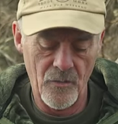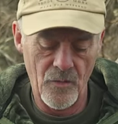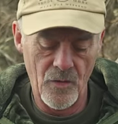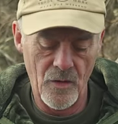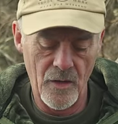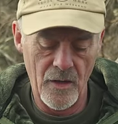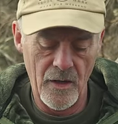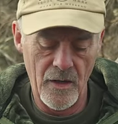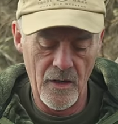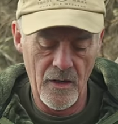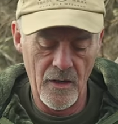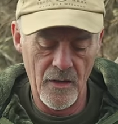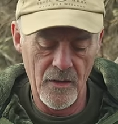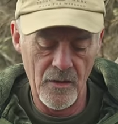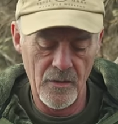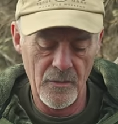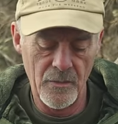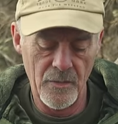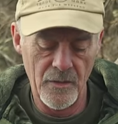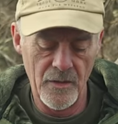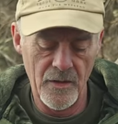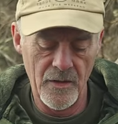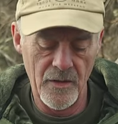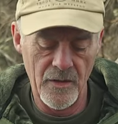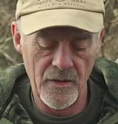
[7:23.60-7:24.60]
wire loop,
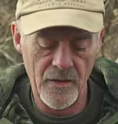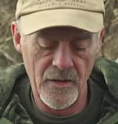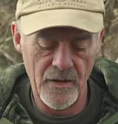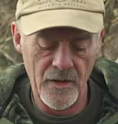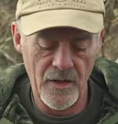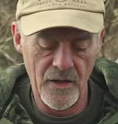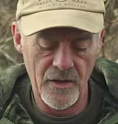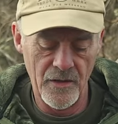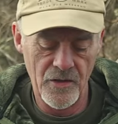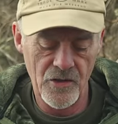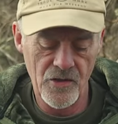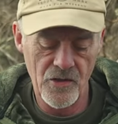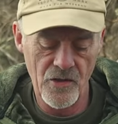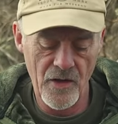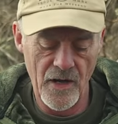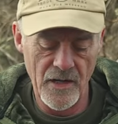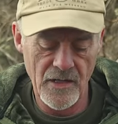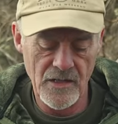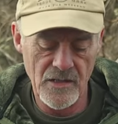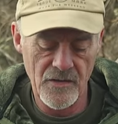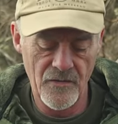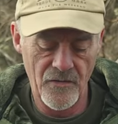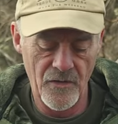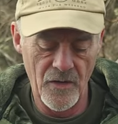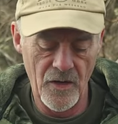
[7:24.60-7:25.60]
and
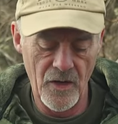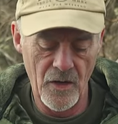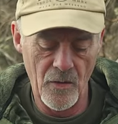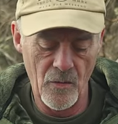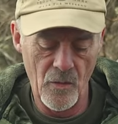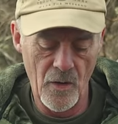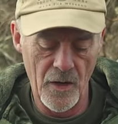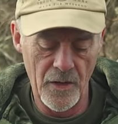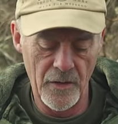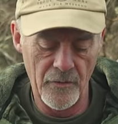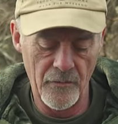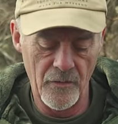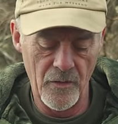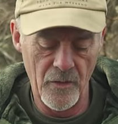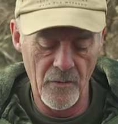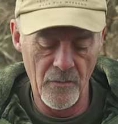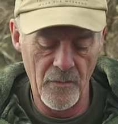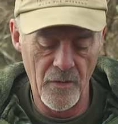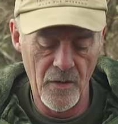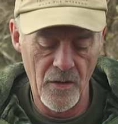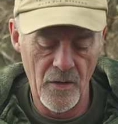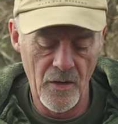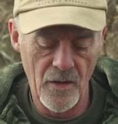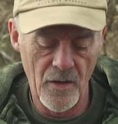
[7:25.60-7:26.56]
transfer one of them